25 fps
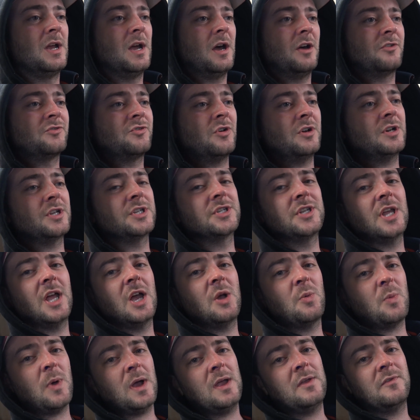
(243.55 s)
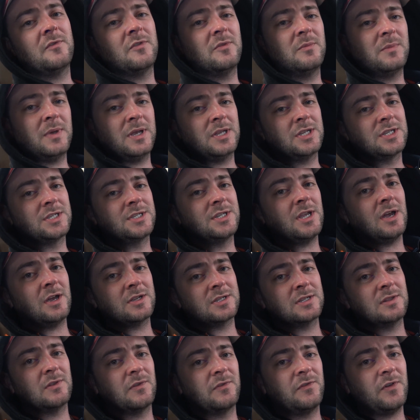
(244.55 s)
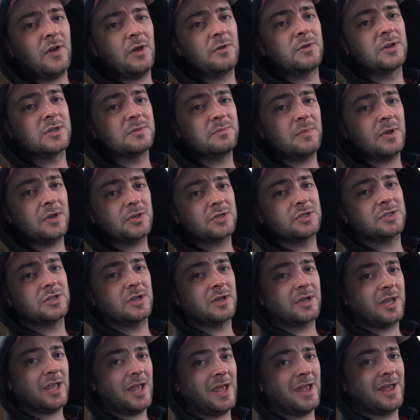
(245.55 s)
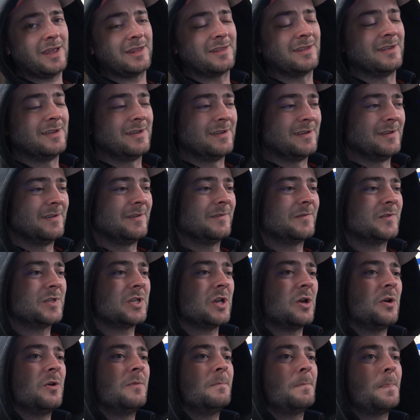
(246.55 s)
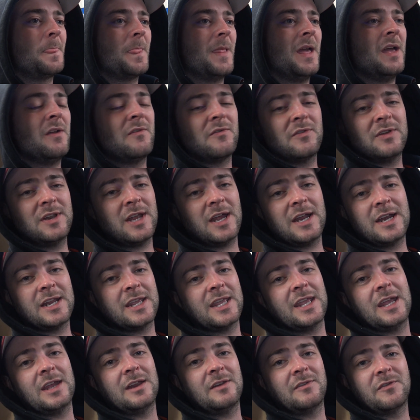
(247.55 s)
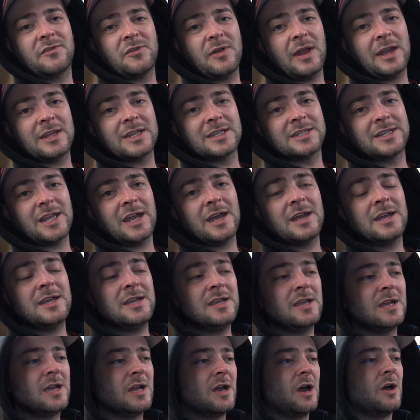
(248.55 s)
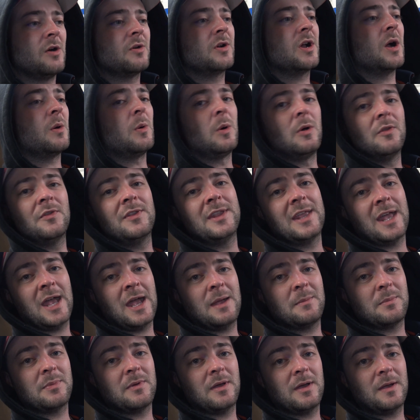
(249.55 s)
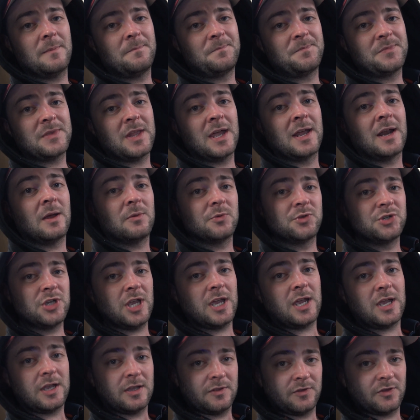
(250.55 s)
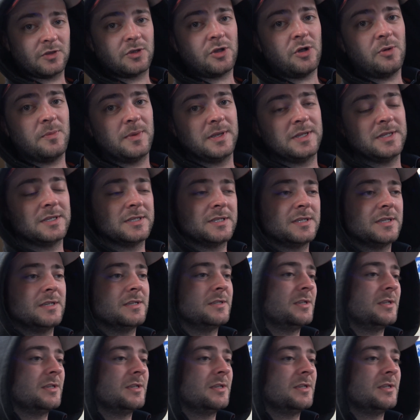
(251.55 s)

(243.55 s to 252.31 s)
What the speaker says: I try to stay away from being stuck to the phone as much as I can. So every now and again throughout the day, I'll go on the app and I'll check the comments.